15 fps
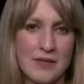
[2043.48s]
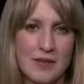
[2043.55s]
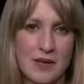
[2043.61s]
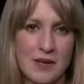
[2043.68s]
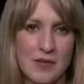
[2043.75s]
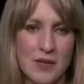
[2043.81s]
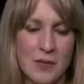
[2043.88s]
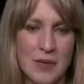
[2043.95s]

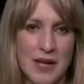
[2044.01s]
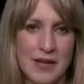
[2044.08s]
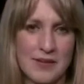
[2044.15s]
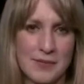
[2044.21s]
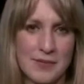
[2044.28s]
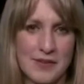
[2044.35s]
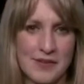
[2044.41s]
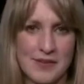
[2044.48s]
the
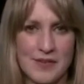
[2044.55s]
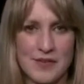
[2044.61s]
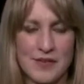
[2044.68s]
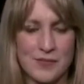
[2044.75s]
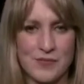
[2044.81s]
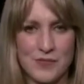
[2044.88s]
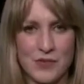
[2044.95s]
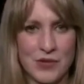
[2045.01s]
placements just
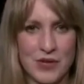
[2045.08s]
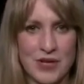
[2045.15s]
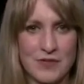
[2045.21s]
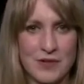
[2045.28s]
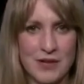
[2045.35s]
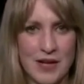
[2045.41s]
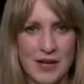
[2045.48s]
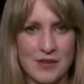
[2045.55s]
look
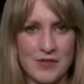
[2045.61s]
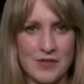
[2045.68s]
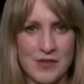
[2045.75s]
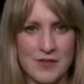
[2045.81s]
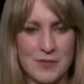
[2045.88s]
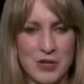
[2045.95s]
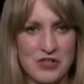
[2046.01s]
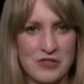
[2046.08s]
even extra
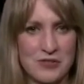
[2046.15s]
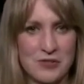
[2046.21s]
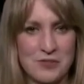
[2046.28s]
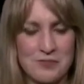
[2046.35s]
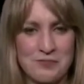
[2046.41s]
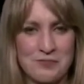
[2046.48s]
special?